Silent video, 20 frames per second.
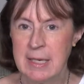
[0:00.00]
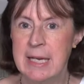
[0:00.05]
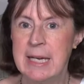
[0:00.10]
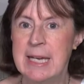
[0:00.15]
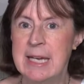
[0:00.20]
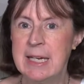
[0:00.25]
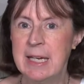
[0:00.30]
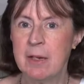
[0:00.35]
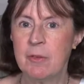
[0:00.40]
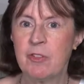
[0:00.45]

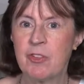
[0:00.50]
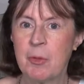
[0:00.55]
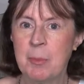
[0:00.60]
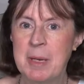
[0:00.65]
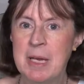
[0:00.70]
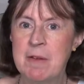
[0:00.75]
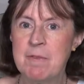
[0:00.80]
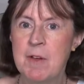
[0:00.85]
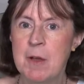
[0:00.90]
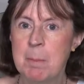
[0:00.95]
He gives him
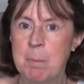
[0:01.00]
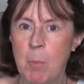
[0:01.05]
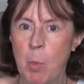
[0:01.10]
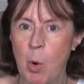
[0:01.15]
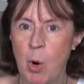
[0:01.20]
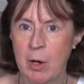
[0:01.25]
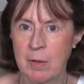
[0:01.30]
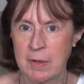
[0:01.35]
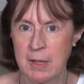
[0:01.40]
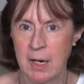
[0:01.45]
even
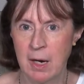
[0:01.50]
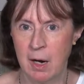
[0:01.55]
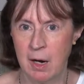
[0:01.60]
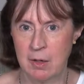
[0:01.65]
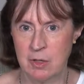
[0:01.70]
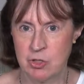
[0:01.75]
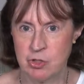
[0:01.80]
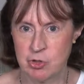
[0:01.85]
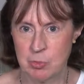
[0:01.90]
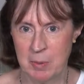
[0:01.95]
more
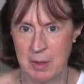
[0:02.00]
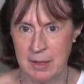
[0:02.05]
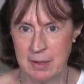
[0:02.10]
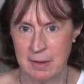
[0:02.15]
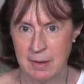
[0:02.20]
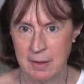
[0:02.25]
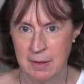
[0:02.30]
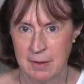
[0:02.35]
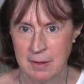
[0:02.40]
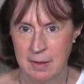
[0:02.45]
encouragement.